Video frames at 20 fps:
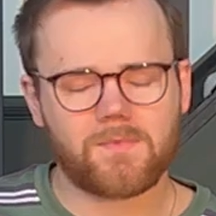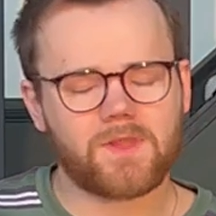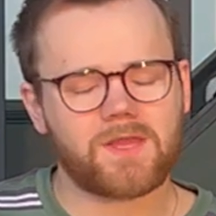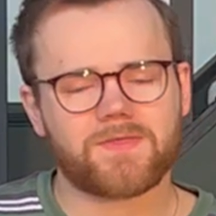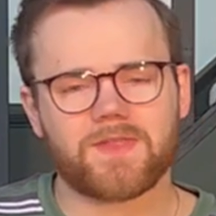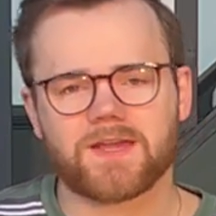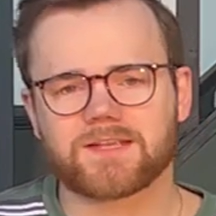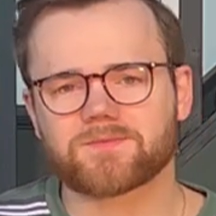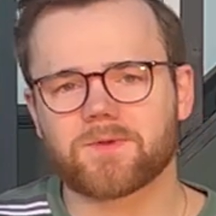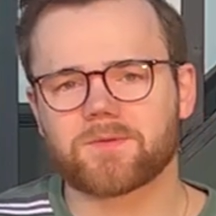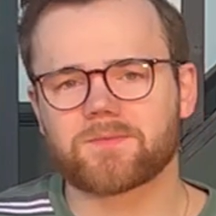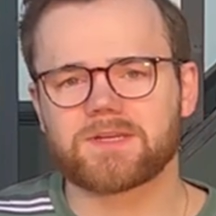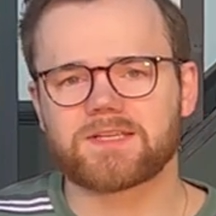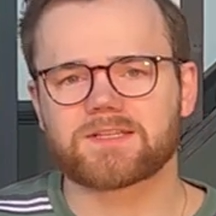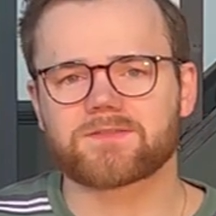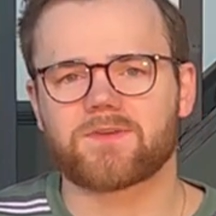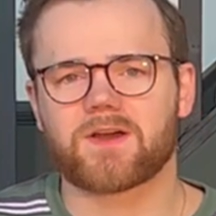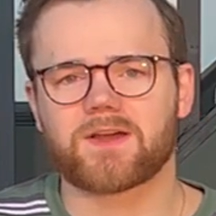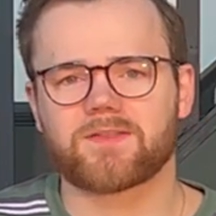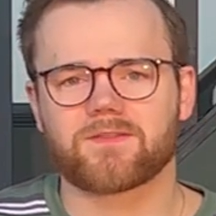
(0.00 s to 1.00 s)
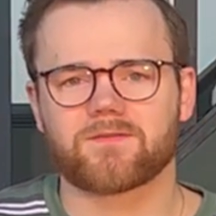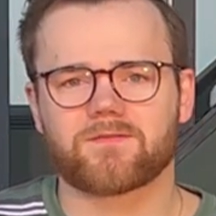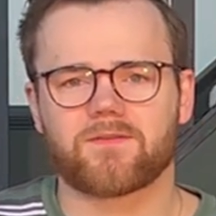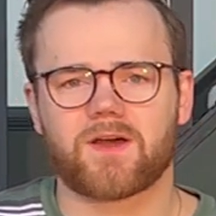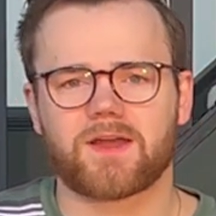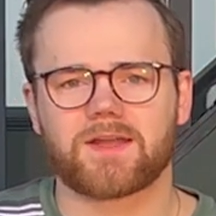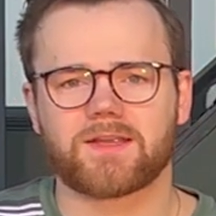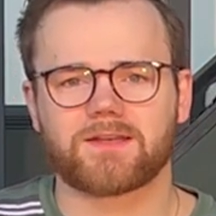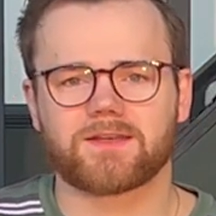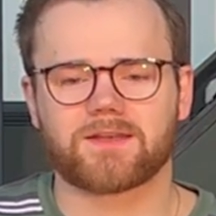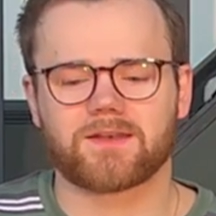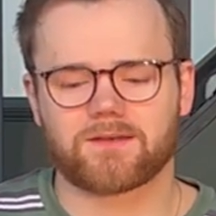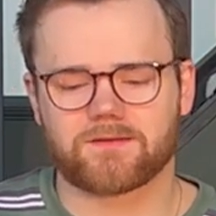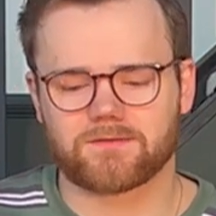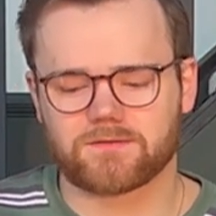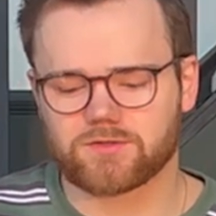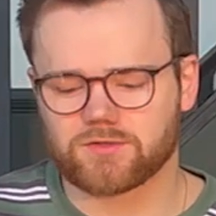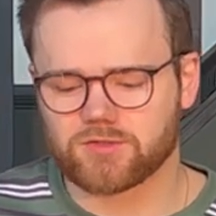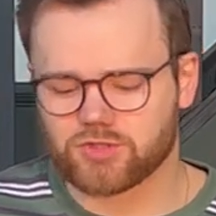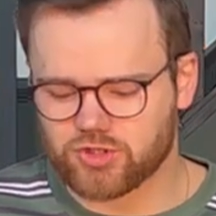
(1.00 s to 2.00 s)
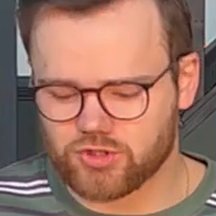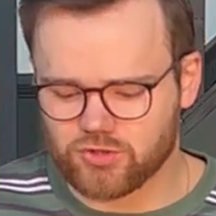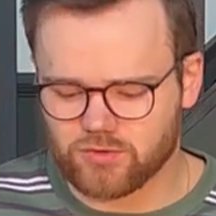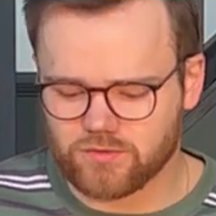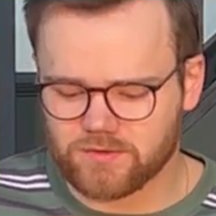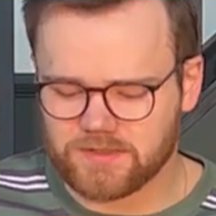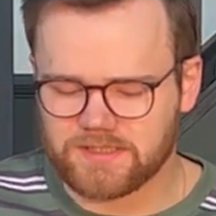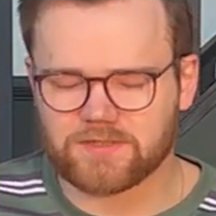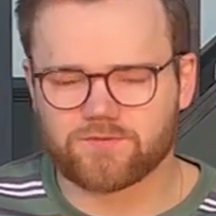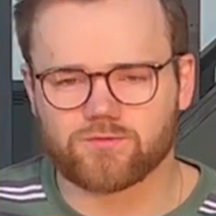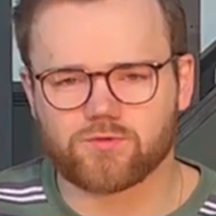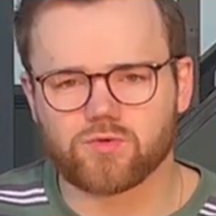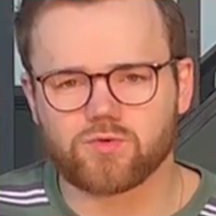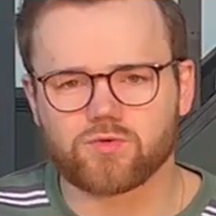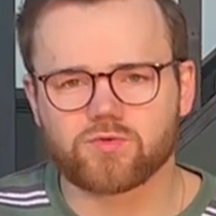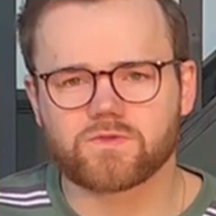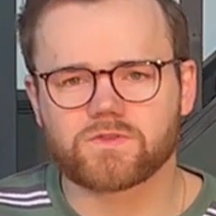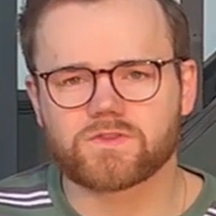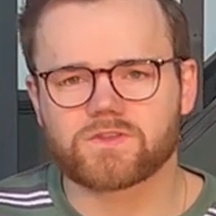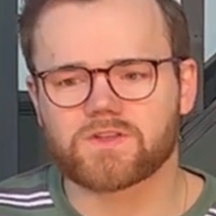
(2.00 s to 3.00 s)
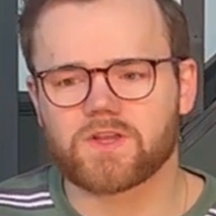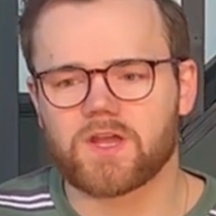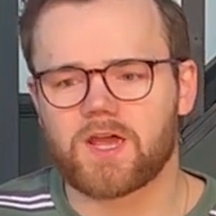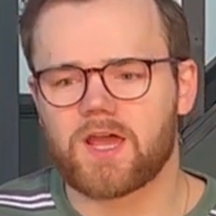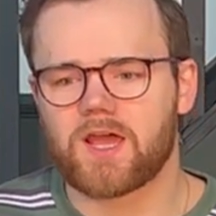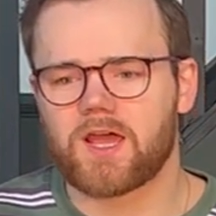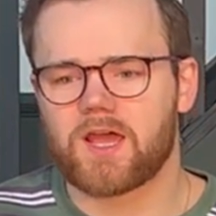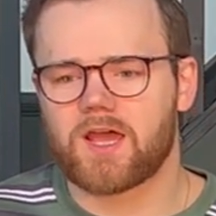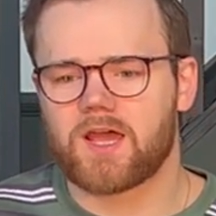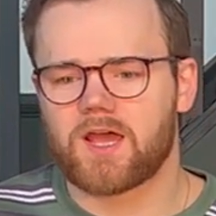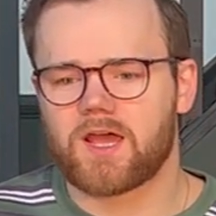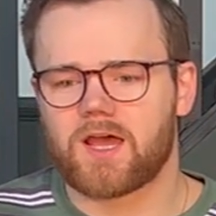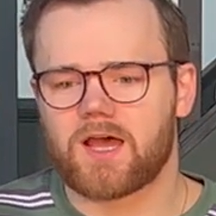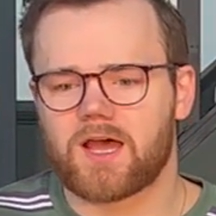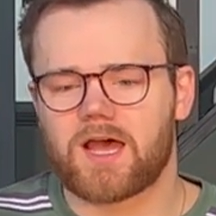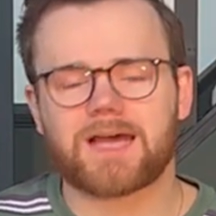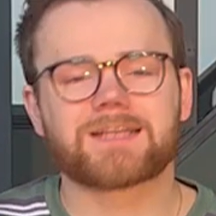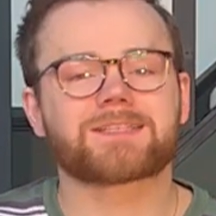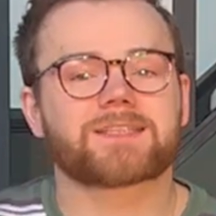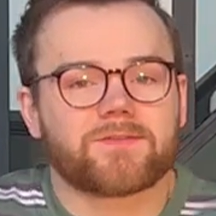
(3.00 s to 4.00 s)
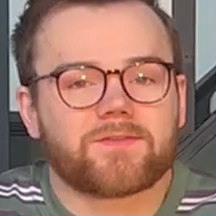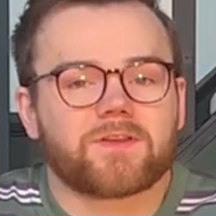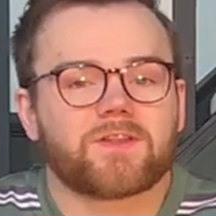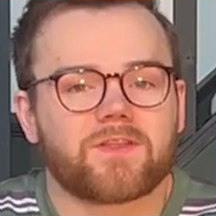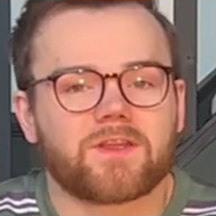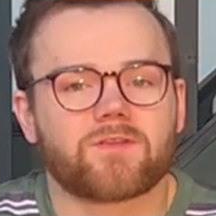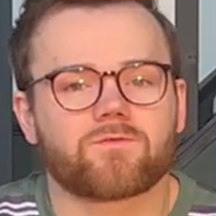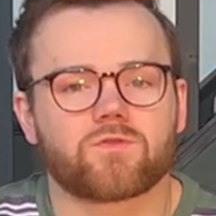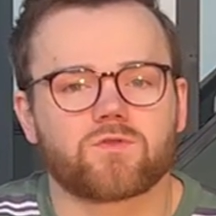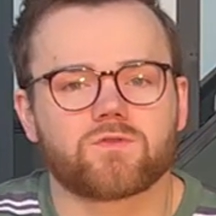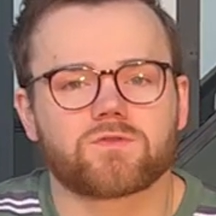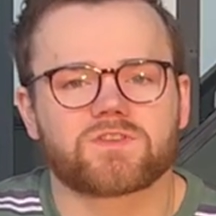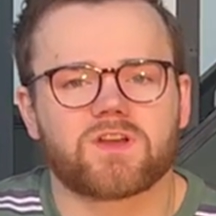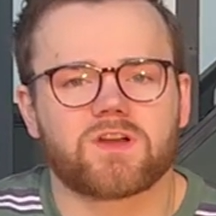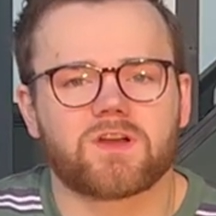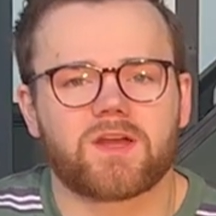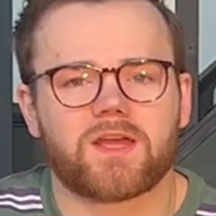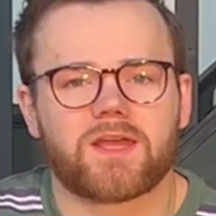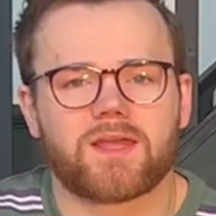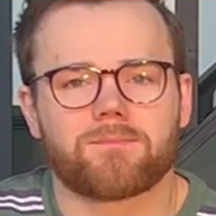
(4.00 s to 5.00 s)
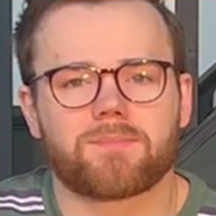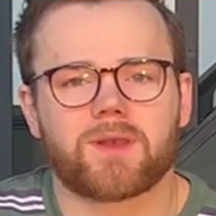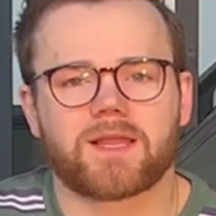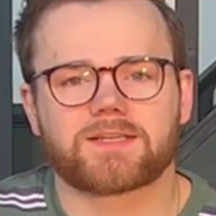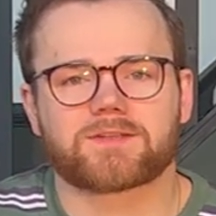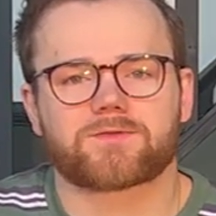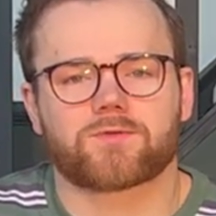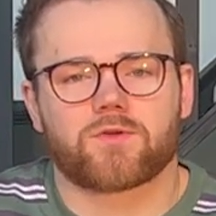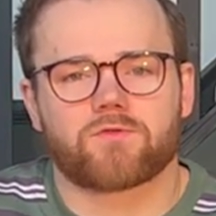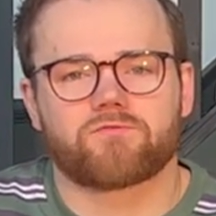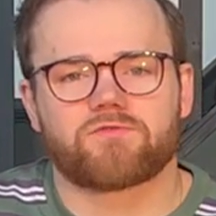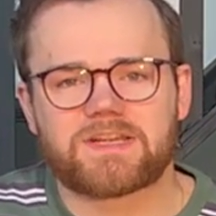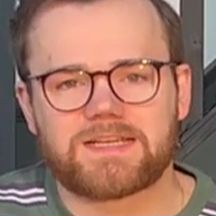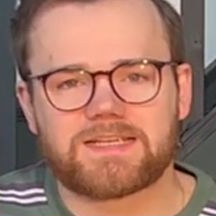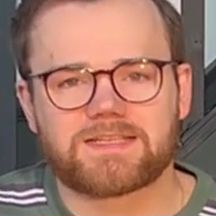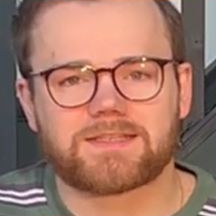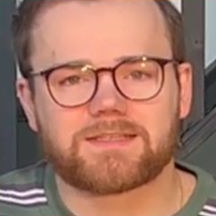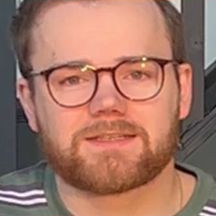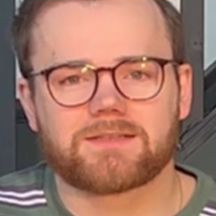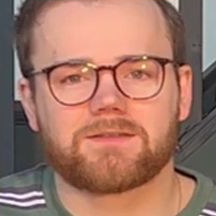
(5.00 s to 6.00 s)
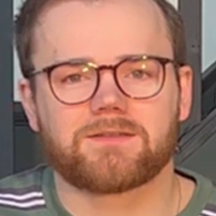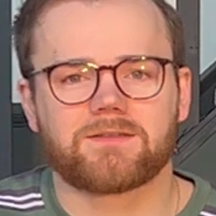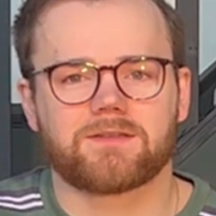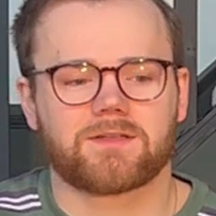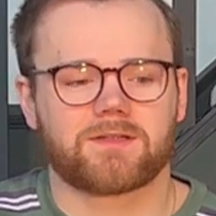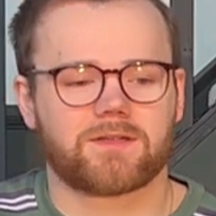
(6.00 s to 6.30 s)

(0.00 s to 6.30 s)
That's where we need to fine-tune these rules. I definitely think rules are in place for a reason.